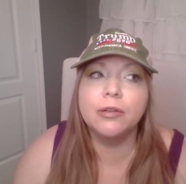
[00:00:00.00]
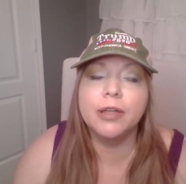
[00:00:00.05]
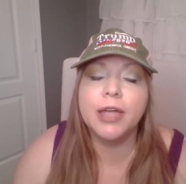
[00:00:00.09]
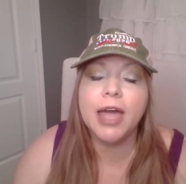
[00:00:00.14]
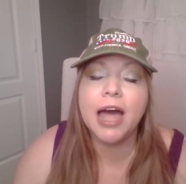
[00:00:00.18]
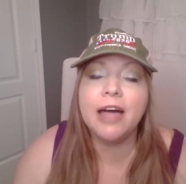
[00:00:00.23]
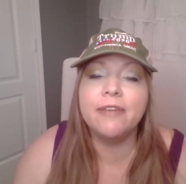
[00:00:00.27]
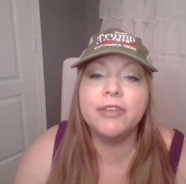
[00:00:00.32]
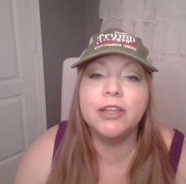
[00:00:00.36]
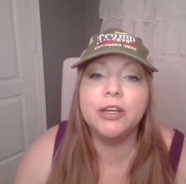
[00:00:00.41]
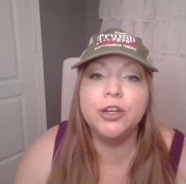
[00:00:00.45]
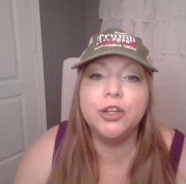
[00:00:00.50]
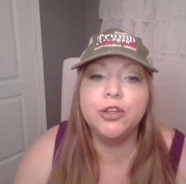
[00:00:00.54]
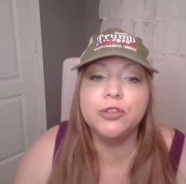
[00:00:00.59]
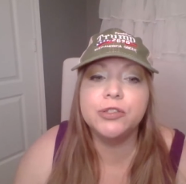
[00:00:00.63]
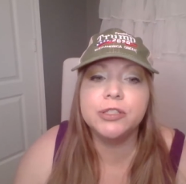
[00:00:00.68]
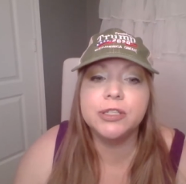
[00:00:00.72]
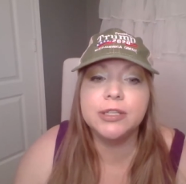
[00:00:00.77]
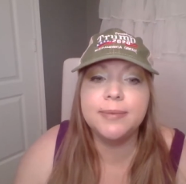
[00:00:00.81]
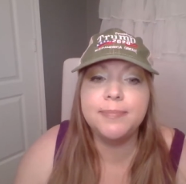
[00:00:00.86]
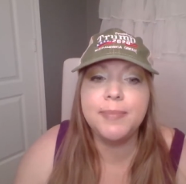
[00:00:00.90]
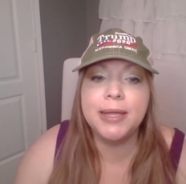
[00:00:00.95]
Gavin
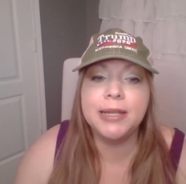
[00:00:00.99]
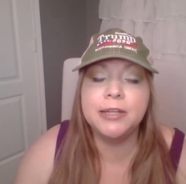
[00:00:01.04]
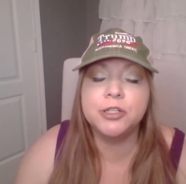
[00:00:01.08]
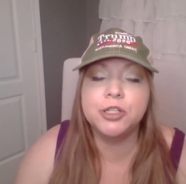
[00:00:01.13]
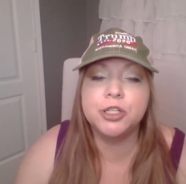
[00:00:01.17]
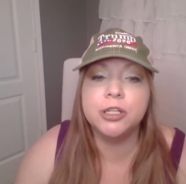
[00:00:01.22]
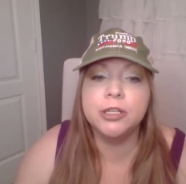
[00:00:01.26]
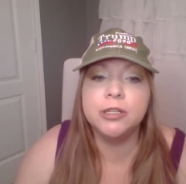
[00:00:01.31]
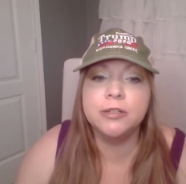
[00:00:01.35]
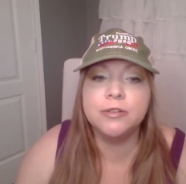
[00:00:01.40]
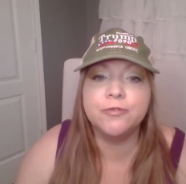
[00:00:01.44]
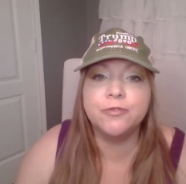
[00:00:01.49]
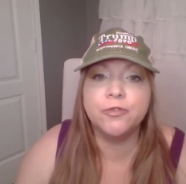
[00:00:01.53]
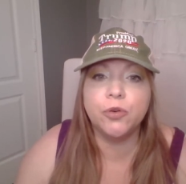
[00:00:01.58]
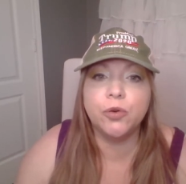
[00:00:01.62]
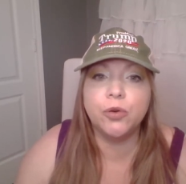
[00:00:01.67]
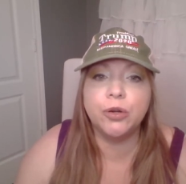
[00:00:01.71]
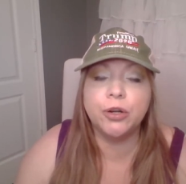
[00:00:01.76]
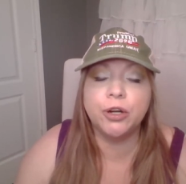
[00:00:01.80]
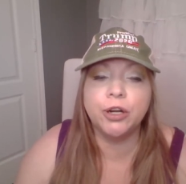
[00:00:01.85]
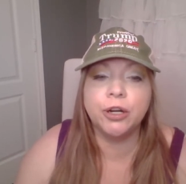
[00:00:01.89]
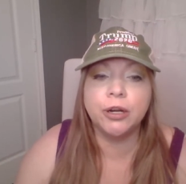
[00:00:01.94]
Newsom mentioned
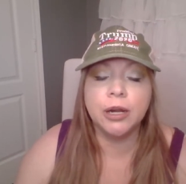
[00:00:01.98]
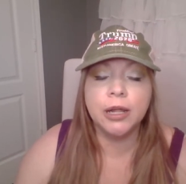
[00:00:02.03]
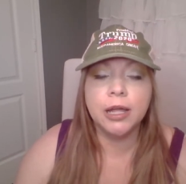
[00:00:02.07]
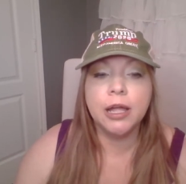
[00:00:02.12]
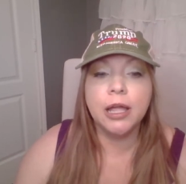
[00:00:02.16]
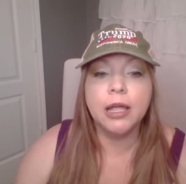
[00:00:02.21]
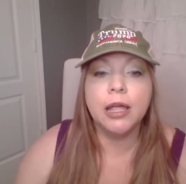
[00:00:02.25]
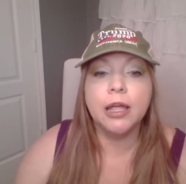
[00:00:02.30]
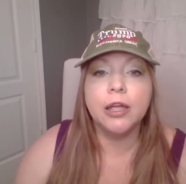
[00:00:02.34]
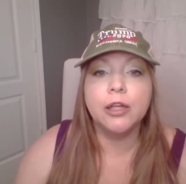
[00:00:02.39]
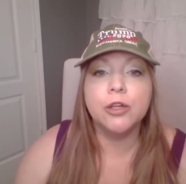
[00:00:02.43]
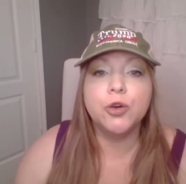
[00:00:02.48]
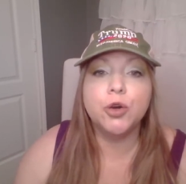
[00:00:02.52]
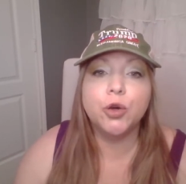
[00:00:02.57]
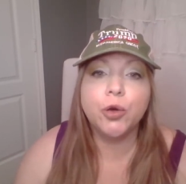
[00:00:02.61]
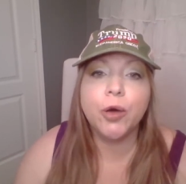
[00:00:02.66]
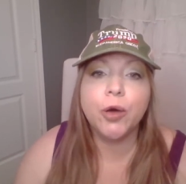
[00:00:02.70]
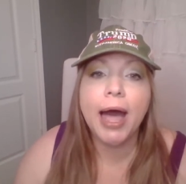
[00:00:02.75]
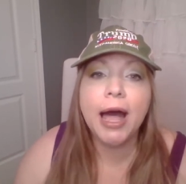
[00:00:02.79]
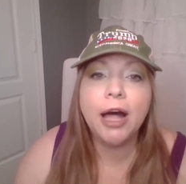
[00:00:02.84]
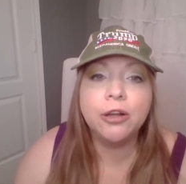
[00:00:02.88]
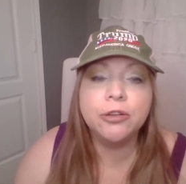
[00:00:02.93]
for
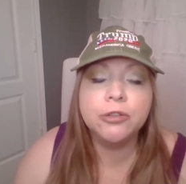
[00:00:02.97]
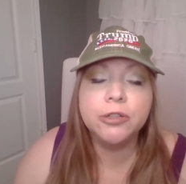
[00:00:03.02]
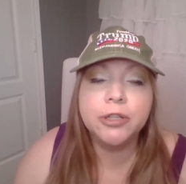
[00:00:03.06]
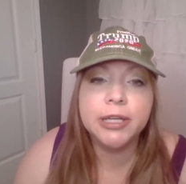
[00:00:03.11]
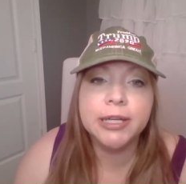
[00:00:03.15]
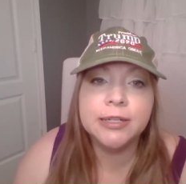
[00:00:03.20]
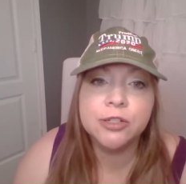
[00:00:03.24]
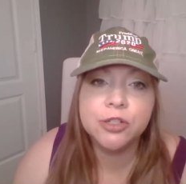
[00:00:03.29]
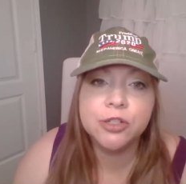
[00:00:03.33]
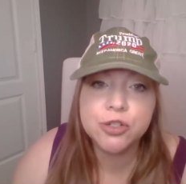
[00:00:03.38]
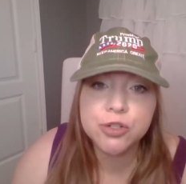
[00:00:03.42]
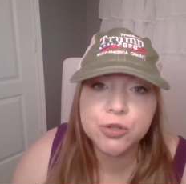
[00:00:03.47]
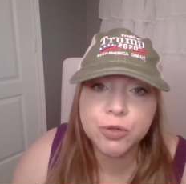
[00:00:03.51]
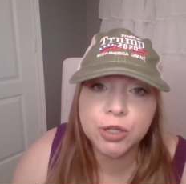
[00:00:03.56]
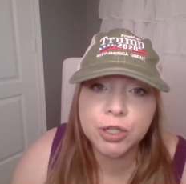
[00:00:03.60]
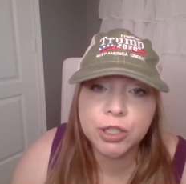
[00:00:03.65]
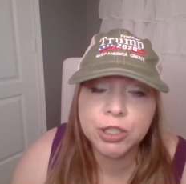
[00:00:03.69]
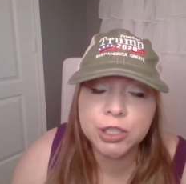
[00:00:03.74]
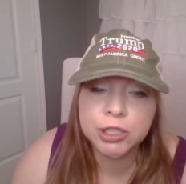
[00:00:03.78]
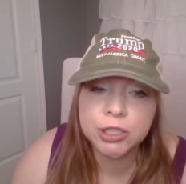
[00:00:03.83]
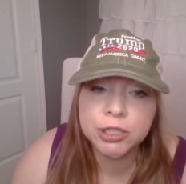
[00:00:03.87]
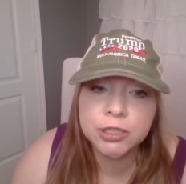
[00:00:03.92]
crowd
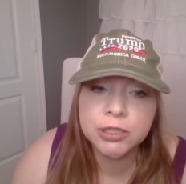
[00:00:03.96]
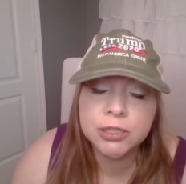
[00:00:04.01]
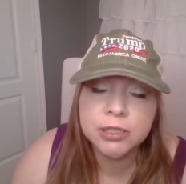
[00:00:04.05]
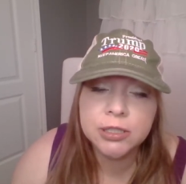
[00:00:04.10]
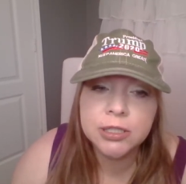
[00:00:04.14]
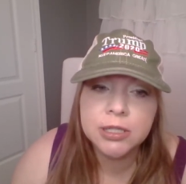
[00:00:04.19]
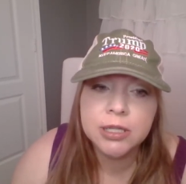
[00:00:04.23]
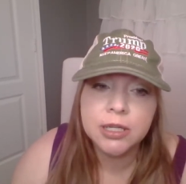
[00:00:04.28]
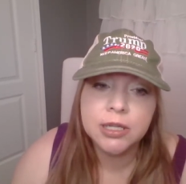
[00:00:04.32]
control.